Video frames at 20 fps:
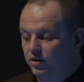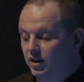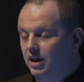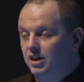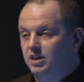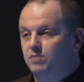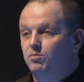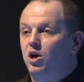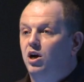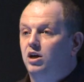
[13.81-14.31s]
and then
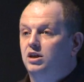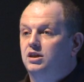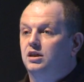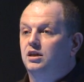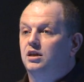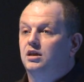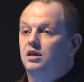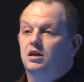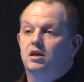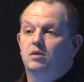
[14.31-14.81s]
it's
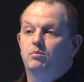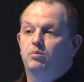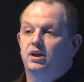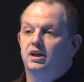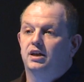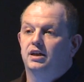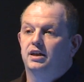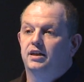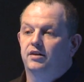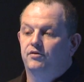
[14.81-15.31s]
marketed in a
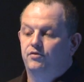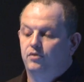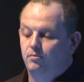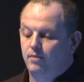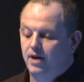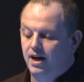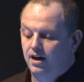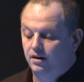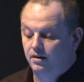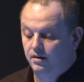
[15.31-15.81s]
completely different
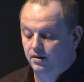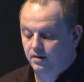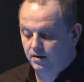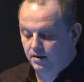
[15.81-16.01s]
manner.